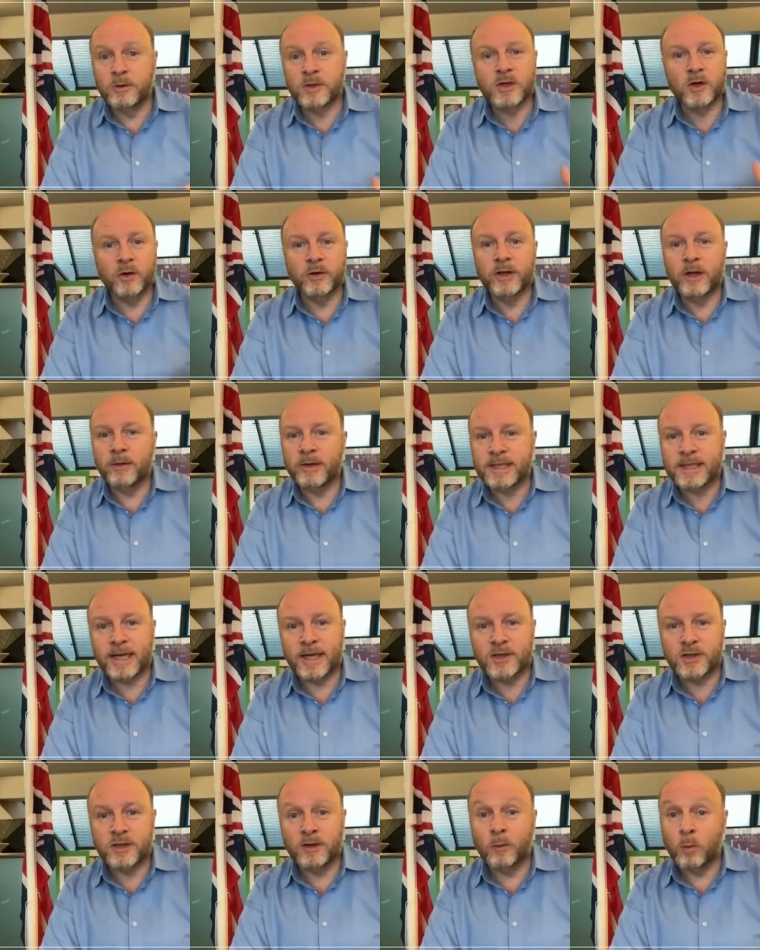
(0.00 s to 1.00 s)
who has got no
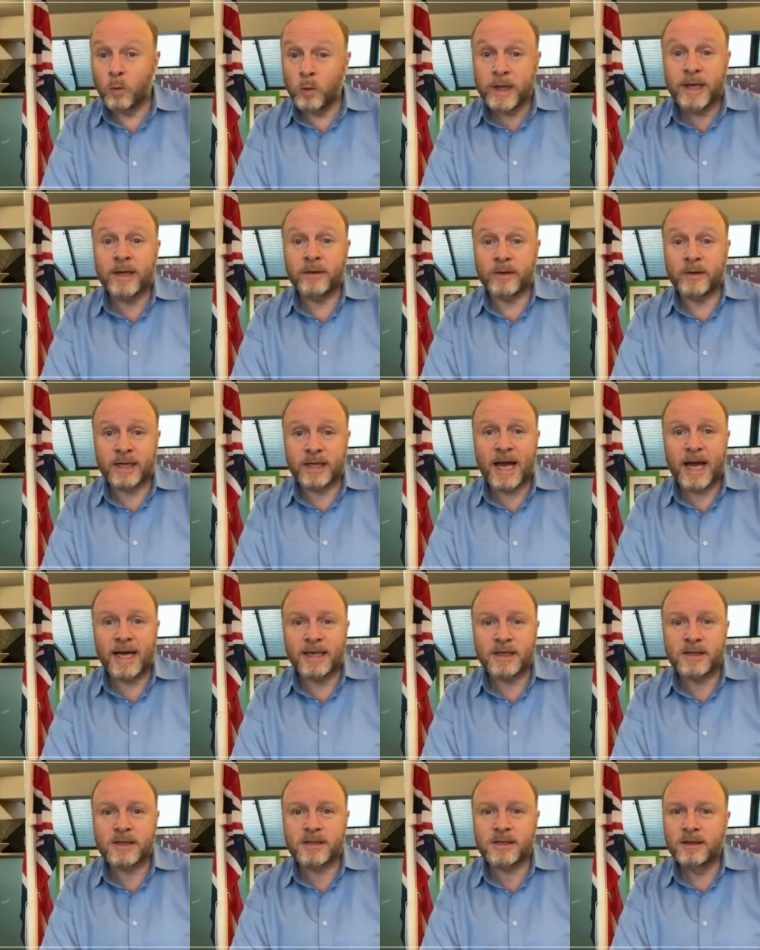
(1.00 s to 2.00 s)
intention of winning the
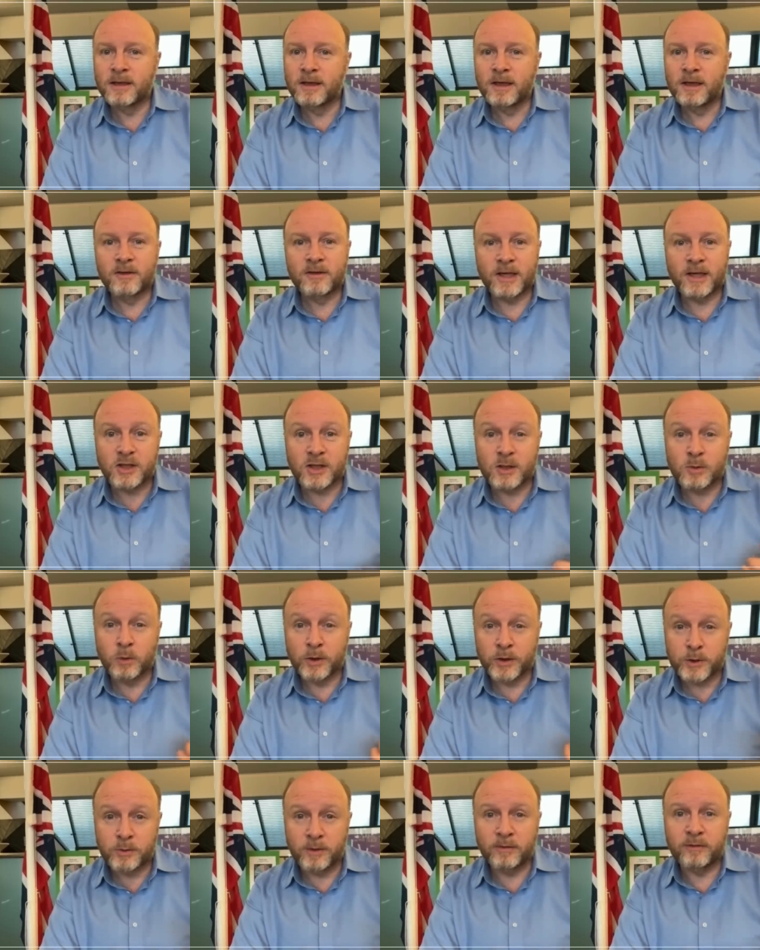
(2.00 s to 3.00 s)
case. They just
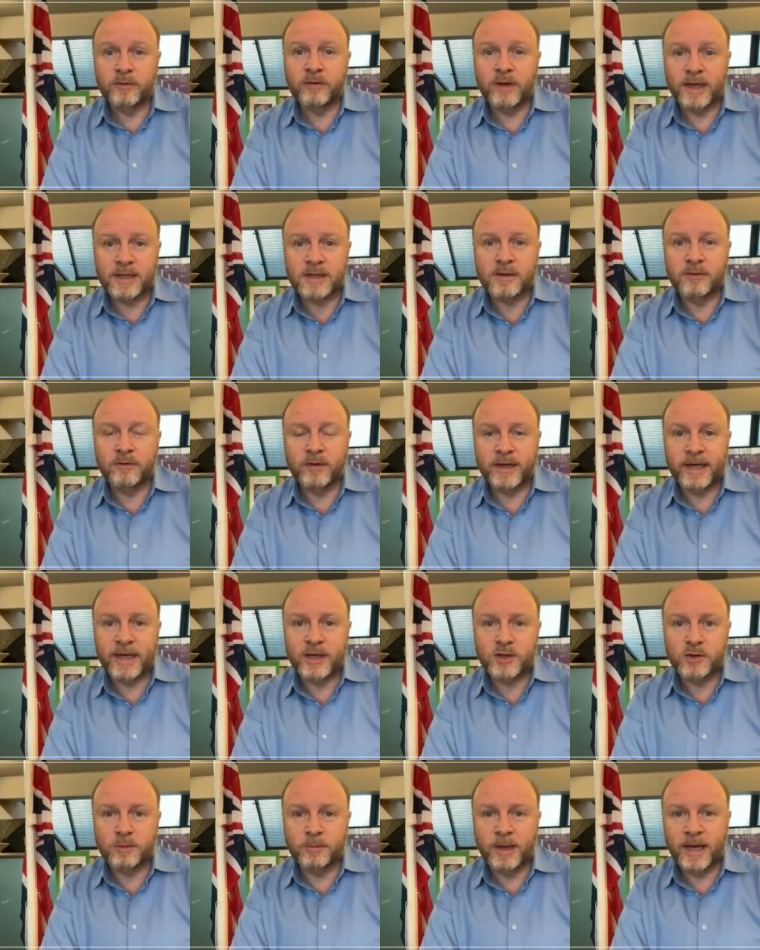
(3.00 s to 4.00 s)
want to inflict a
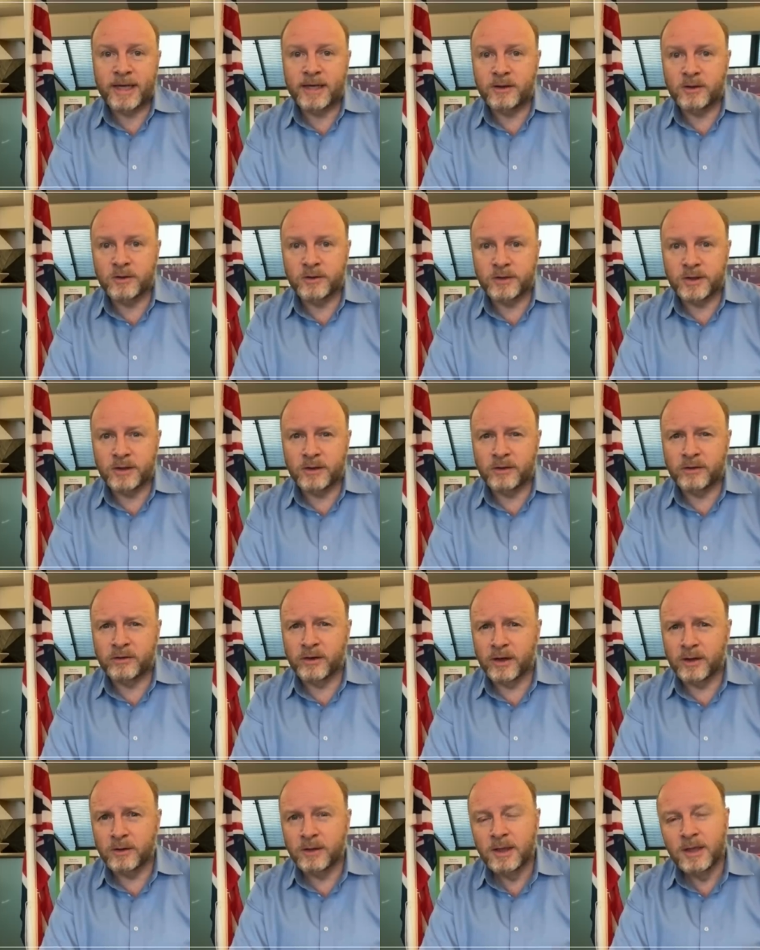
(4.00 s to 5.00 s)
financial pain on you.
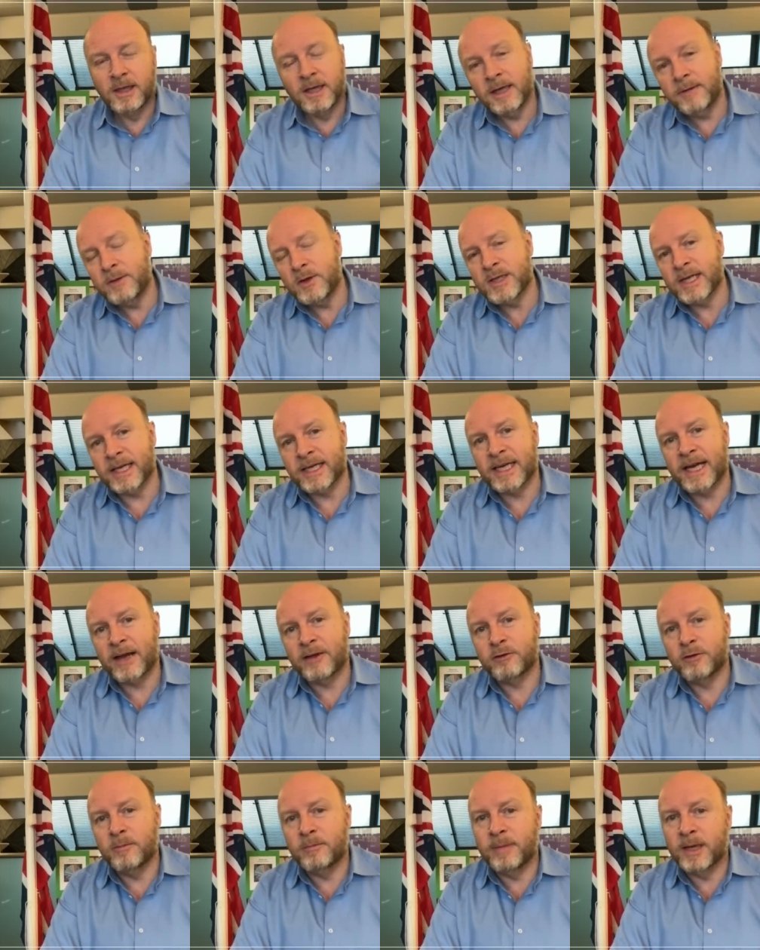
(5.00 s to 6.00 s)
So, if you take
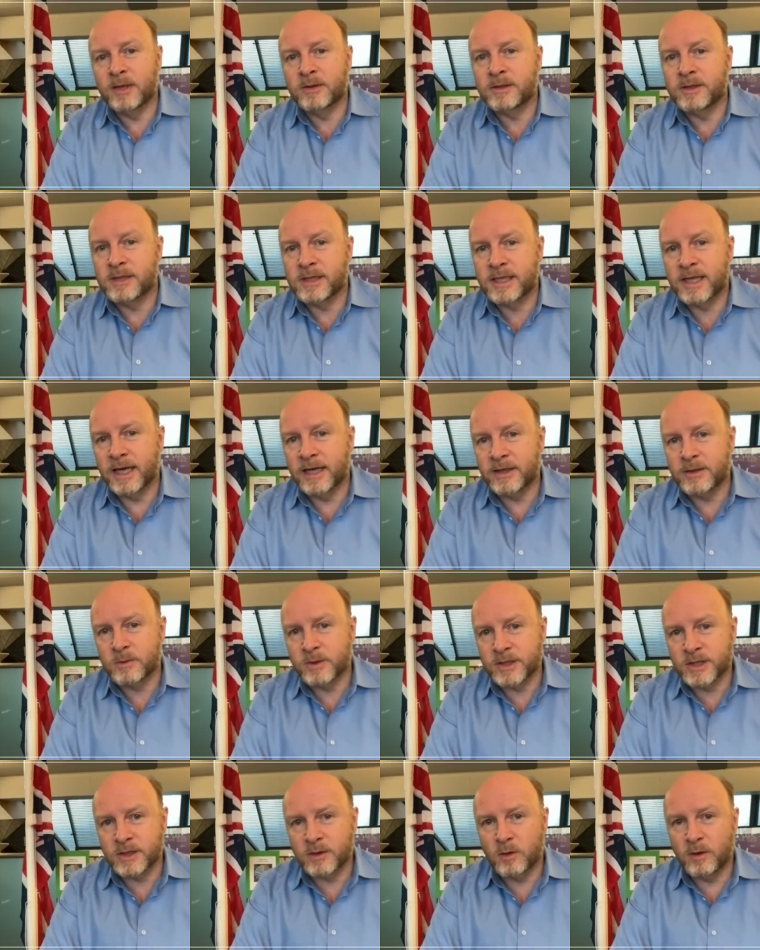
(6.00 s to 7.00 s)
Catherine Belton's case,
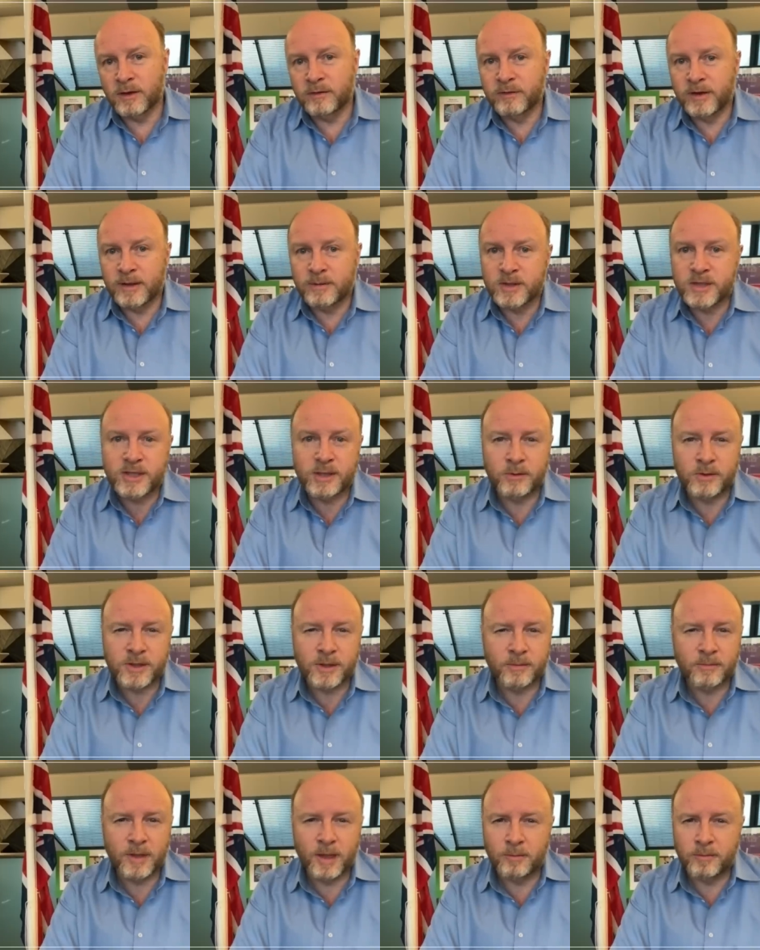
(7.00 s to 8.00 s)
which is quite famous, she was
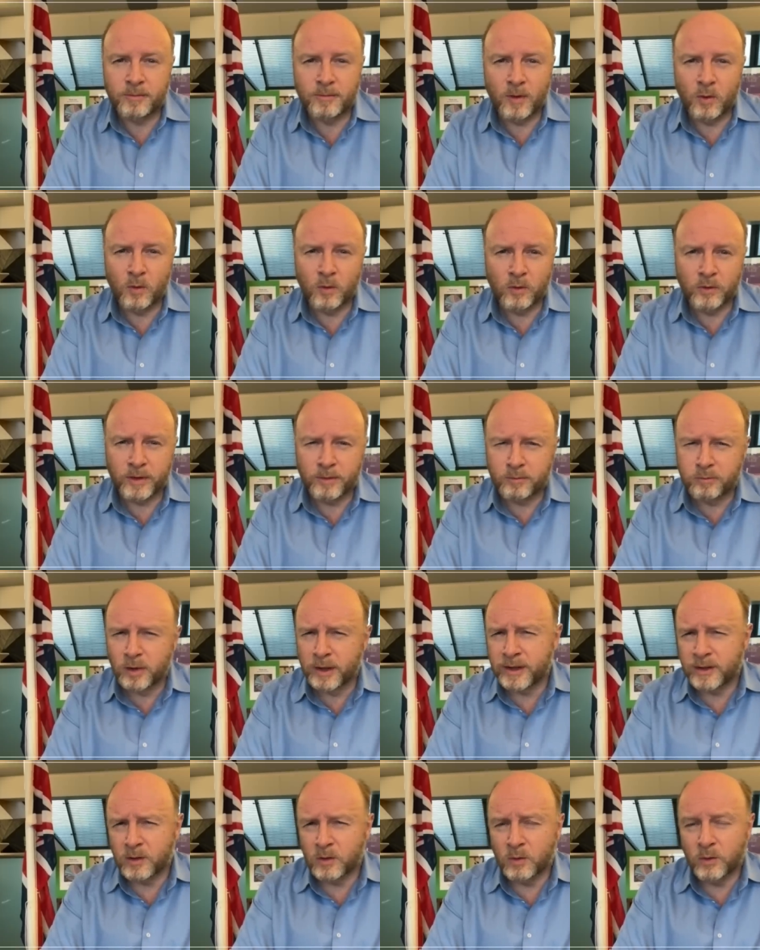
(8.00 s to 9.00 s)
a, a author,
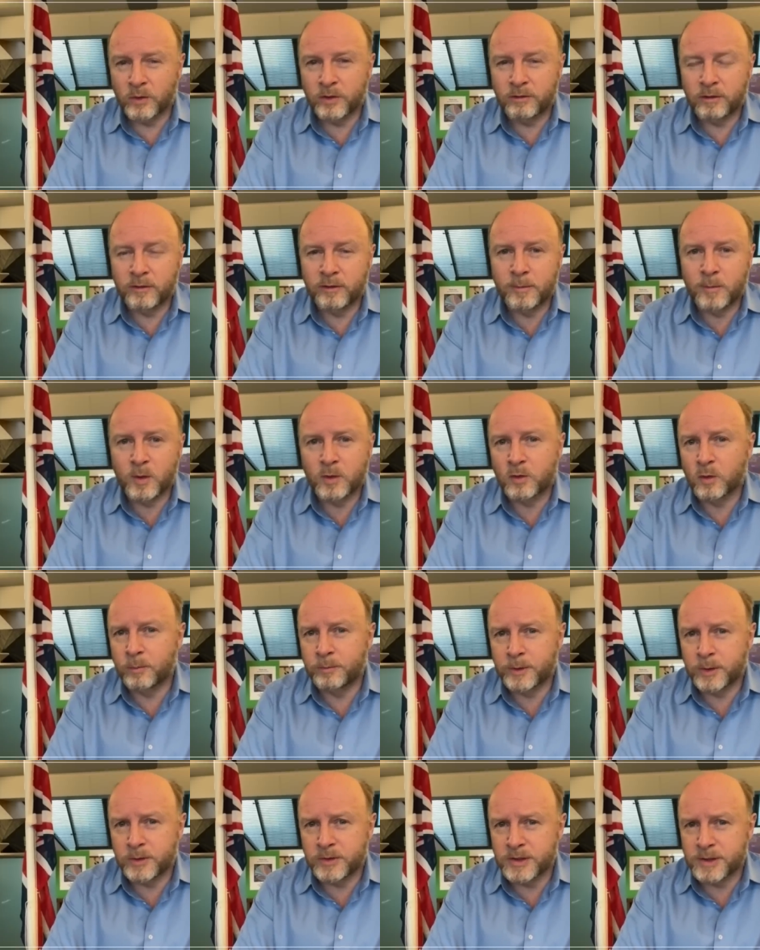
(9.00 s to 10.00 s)
brilliant author of a book called
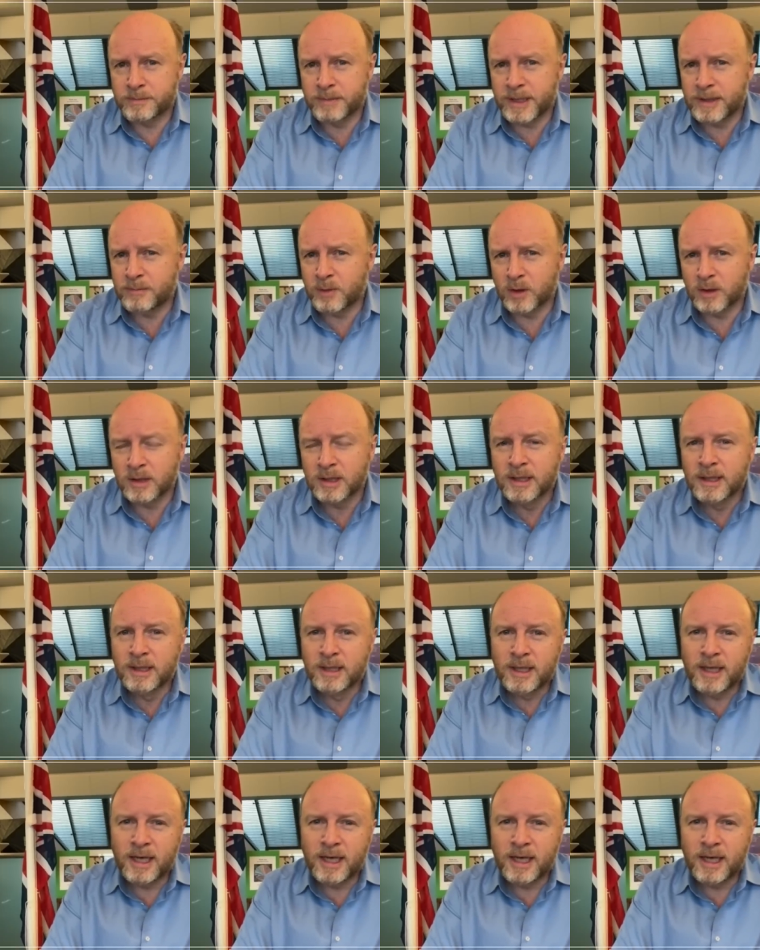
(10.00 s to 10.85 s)
Putin's People,